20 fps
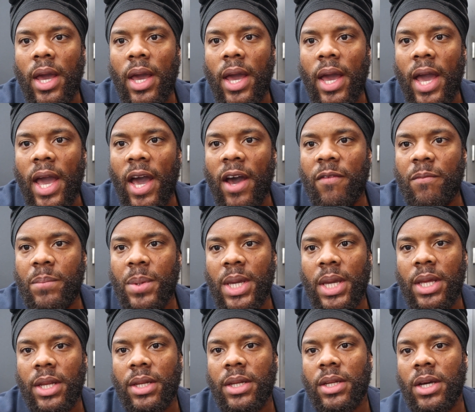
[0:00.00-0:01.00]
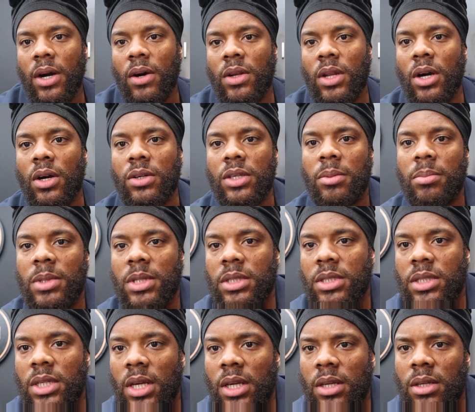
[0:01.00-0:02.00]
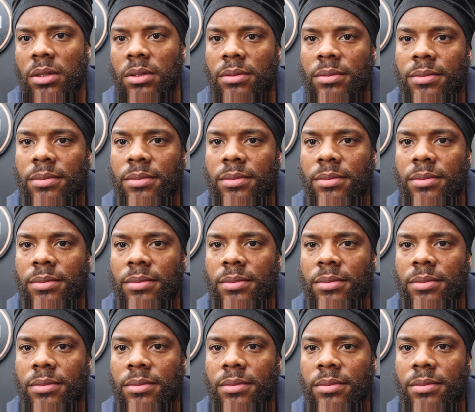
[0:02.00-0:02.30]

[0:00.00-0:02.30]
have been, hold on, give me a second.